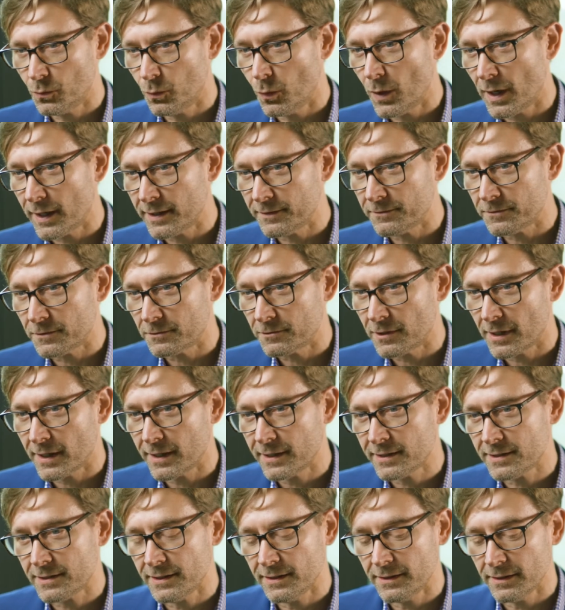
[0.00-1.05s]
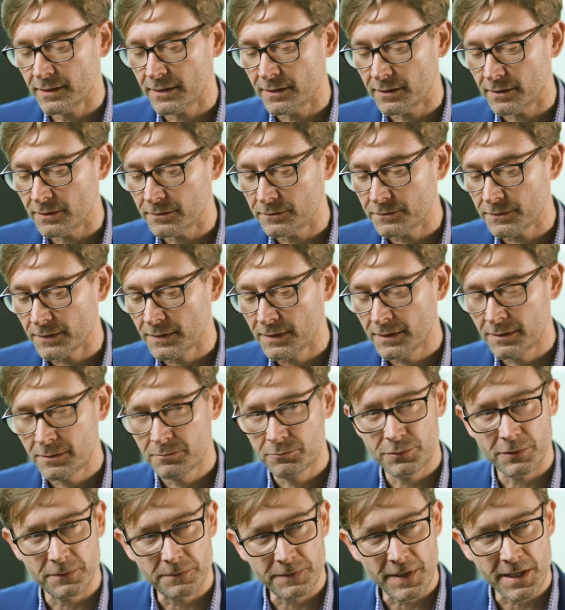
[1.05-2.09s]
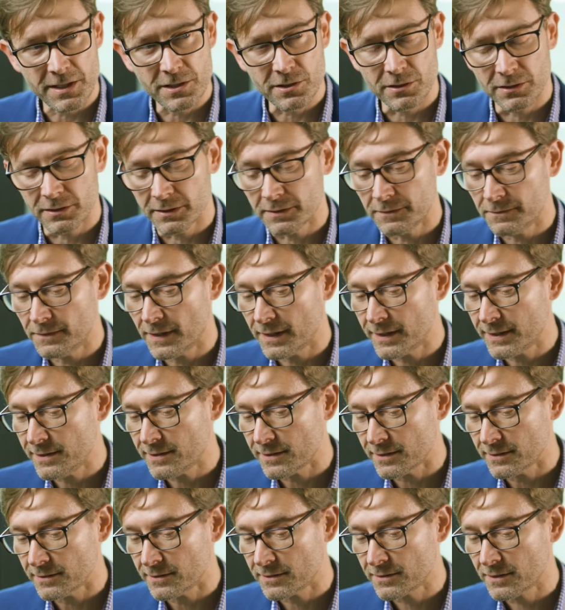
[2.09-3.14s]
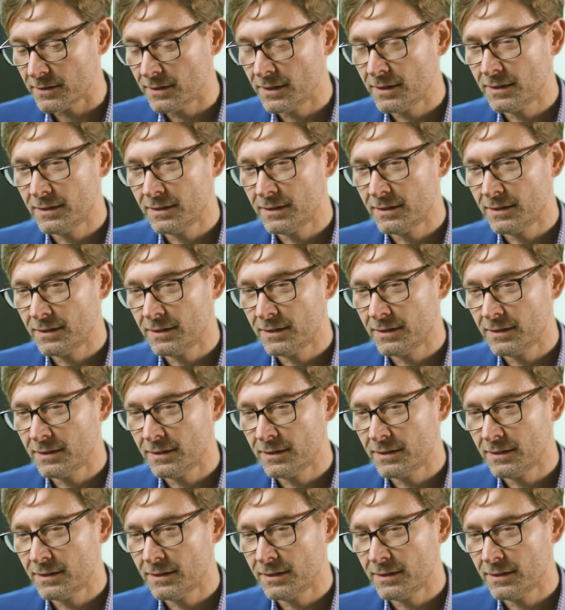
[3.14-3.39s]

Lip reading: wide variety of professional advisors